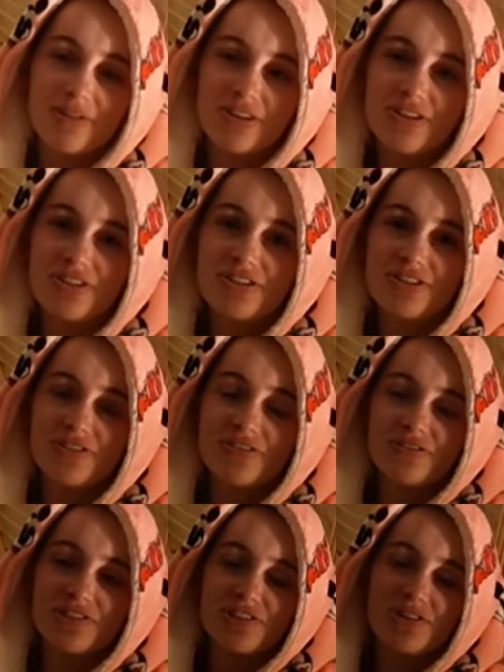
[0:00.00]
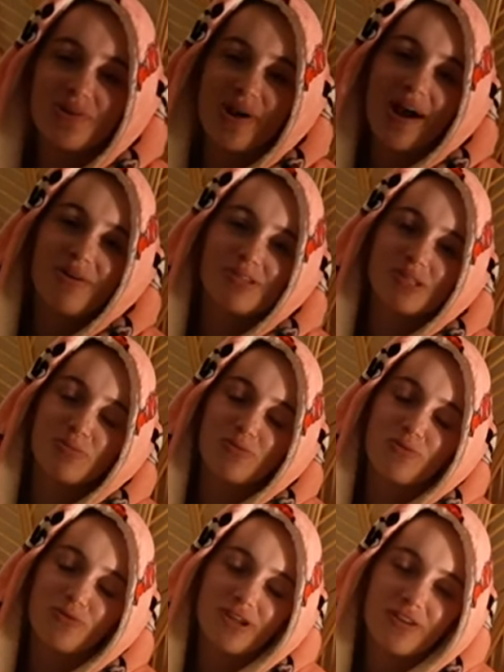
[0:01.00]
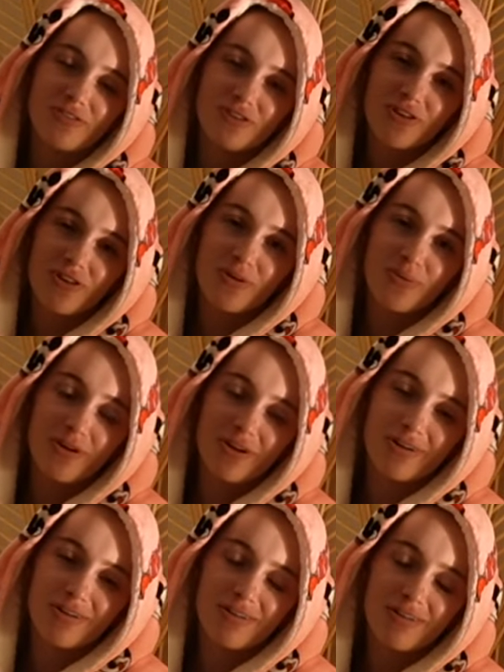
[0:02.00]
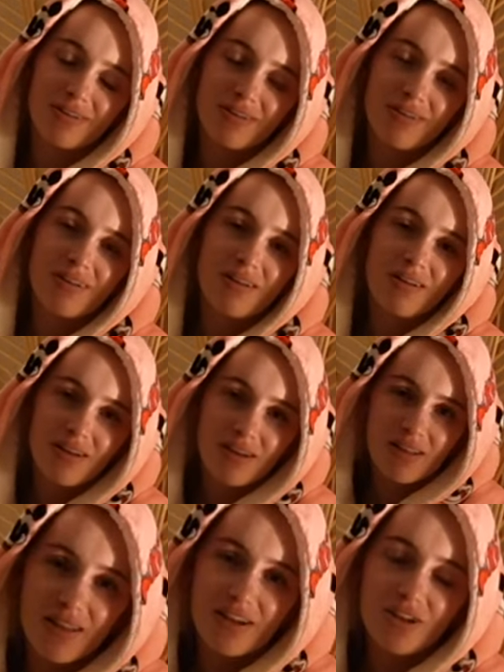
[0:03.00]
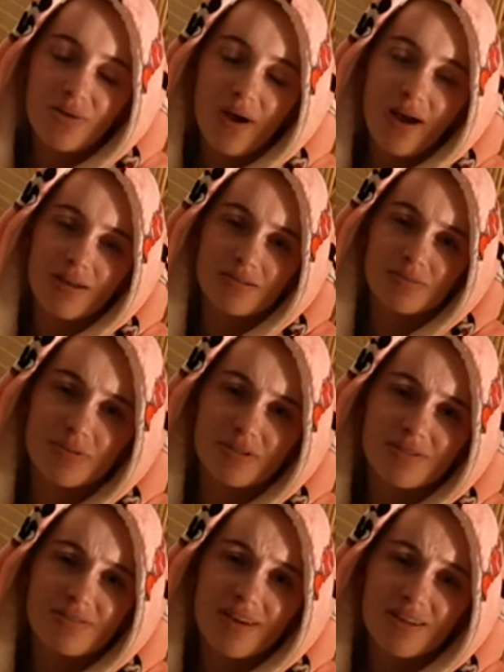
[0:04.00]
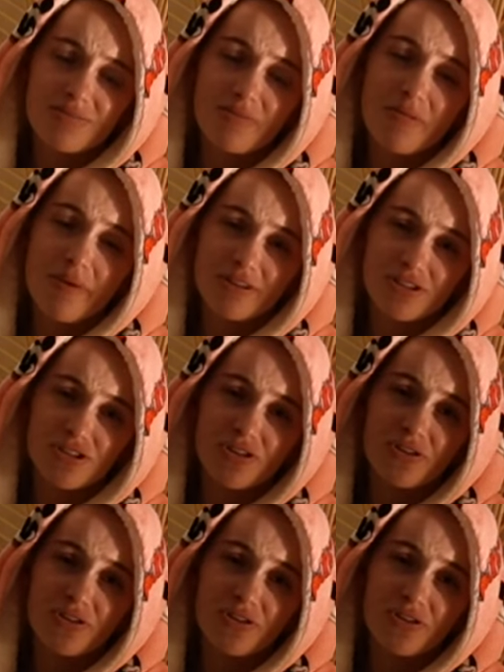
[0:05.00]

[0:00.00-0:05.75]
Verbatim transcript: what do you do for two hours before you have to go to work? Glad you asked, because that's what I'm about to show